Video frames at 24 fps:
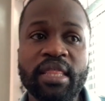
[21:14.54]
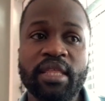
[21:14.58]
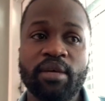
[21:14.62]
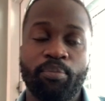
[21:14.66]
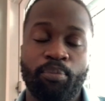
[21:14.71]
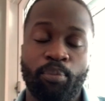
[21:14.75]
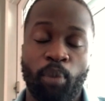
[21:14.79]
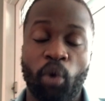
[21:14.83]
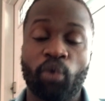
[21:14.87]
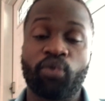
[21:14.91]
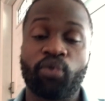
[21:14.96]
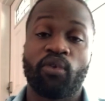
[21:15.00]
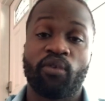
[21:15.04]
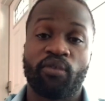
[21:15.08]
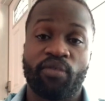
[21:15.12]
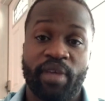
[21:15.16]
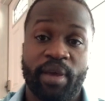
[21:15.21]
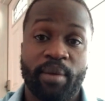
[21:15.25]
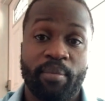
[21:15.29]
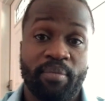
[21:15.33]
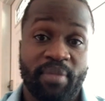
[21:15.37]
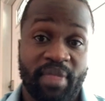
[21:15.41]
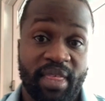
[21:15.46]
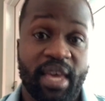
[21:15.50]
both of
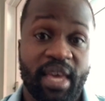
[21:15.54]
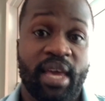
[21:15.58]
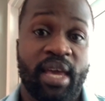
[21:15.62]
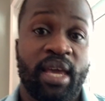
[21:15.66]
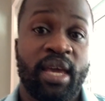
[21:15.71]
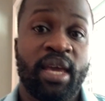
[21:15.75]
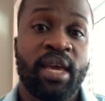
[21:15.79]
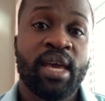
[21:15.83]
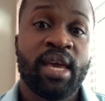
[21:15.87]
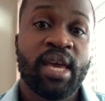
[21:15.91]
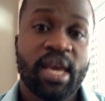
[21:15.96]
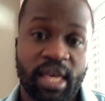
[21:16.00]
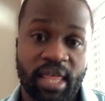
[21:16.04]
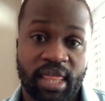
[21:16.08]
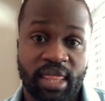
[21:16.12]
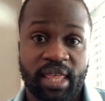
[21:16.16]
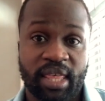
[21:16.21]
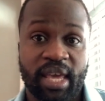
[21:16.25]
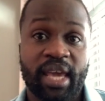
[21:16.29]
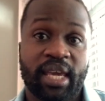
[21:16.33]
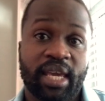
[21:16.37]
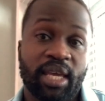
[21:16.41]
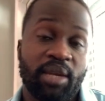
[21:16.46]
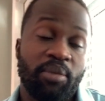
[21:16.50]
them there, they
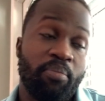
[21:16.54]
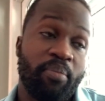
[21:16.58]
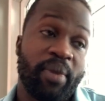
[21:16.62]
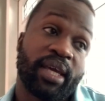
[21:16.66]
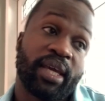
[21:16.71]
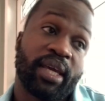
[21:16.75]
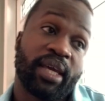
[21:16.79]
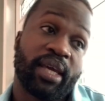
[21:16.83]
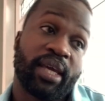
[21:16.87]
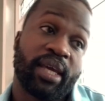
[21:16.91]
can make